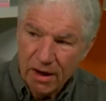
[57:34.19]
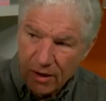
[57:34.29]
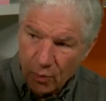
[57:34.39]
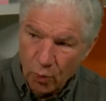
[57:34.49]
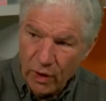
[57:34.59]

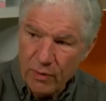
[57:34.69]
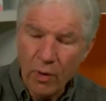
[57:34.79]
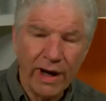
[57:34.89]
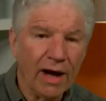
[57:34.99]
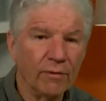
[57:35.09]
We
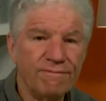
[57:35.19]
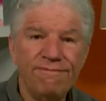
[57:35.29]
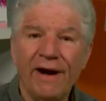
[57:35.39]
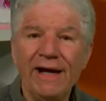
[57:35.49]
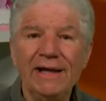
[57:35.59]
went out
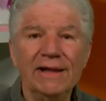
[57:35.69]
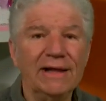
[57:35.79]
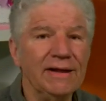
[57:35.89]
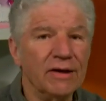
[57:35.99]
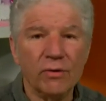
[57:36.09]
finally,
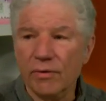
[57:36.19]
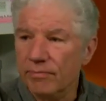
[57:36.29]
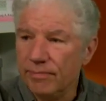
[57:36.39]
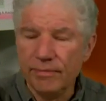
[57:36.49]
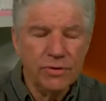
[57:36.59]
there were
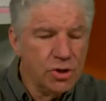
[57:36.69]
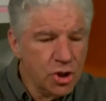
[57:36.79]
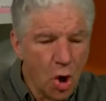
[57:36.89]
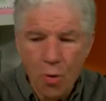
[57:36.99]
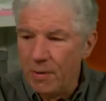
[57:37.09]

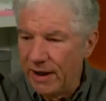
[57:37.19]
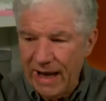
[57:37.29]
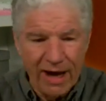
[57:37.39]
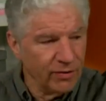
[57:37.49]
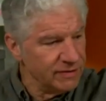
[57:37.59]
nobody
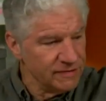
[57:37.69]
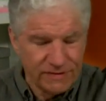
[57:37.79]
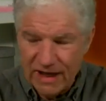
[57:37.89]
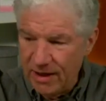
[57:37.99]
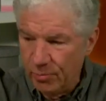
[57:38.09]
out at this
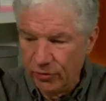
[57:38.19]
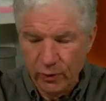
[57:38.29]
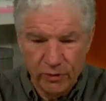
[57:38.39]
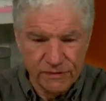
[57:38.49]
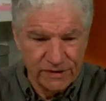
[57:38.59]
table that we
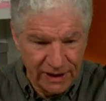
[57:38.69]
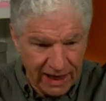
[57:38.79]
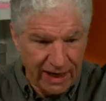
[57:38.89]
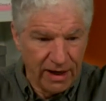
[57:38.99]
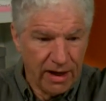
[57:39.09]
were sitting at,